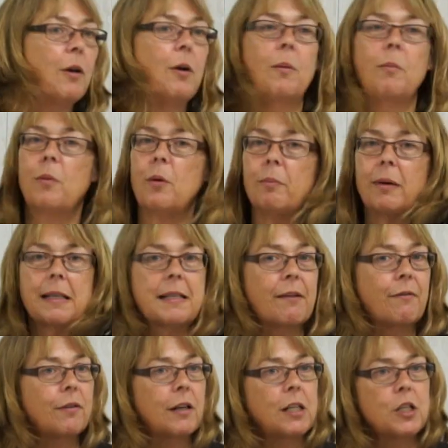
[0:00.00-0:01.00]
Bombay
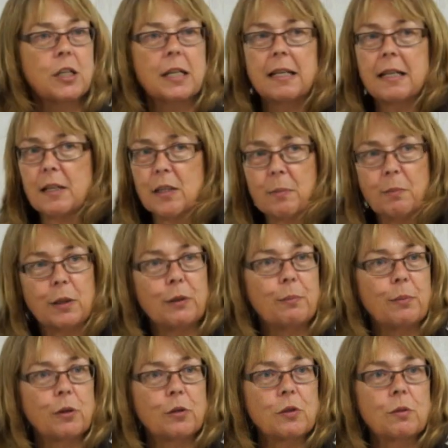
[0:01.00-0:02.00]
Sapphire Gin is a blue
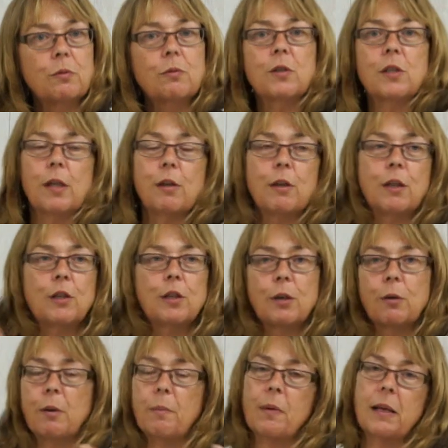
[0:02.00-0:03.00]
bottle, so you could do
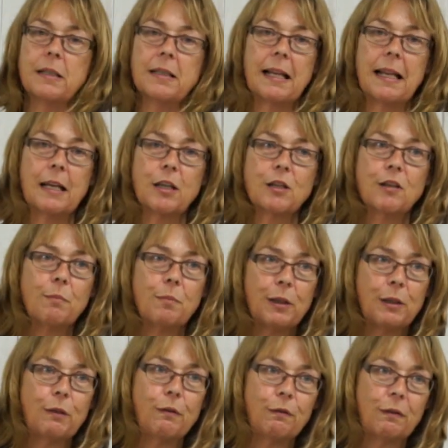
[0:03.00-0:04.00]
a selection of
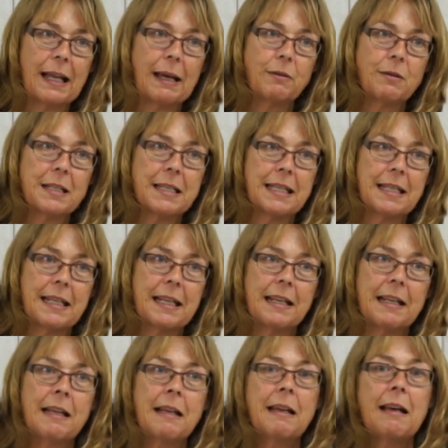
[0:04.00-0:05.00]
blue flowers in it,
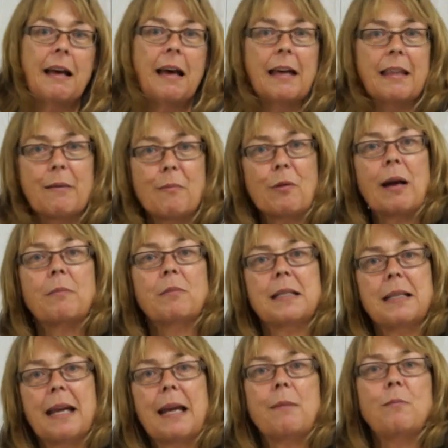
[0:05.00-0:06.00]
and then perhaps
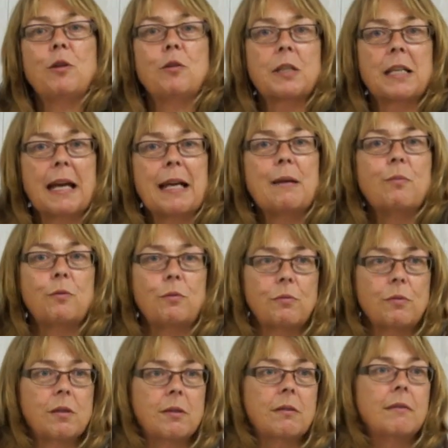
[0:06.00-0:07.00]
name your tables
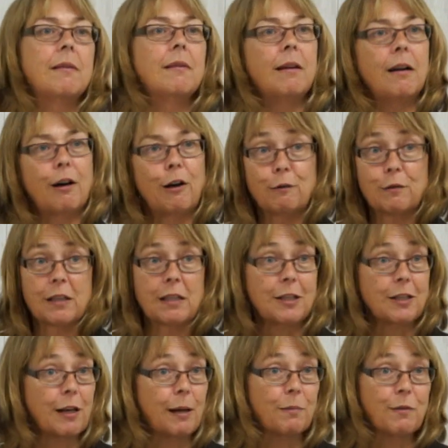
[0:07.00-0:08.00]
after the
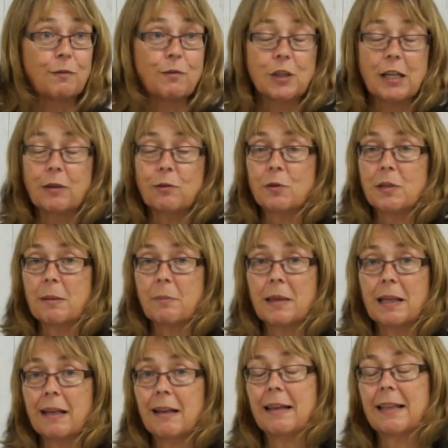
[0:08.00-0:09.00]
type of gin or something
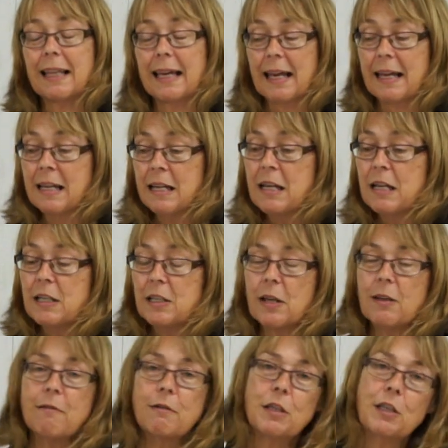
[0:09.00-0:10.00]
like that. So there
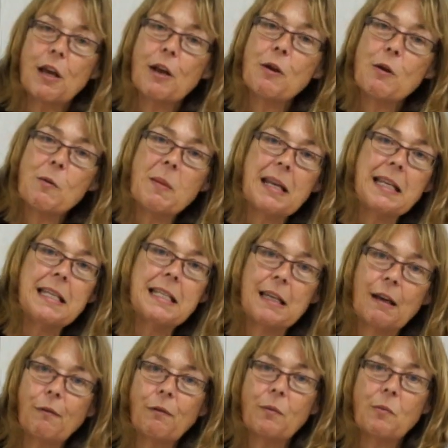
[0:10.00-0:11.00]
are so many
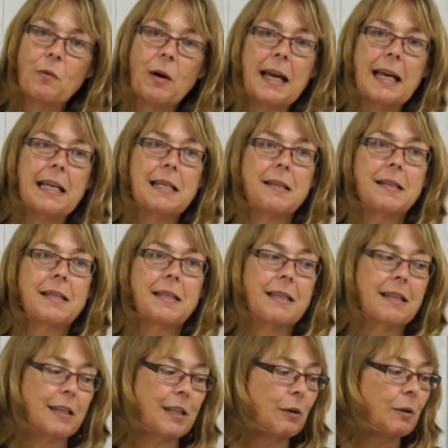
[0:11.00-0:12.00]
different ways that
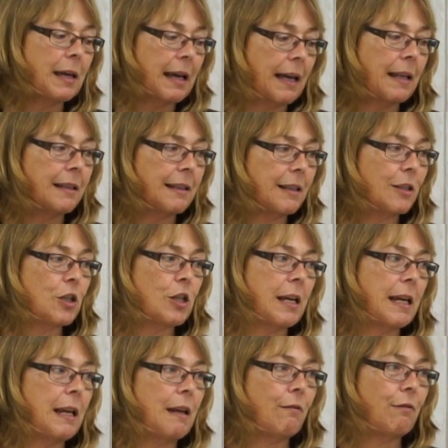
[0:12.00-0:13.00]
you can
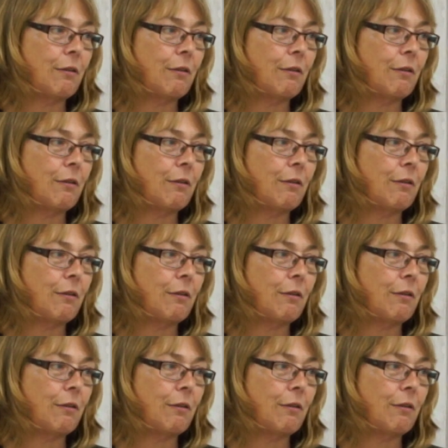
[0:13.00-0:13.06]
achieve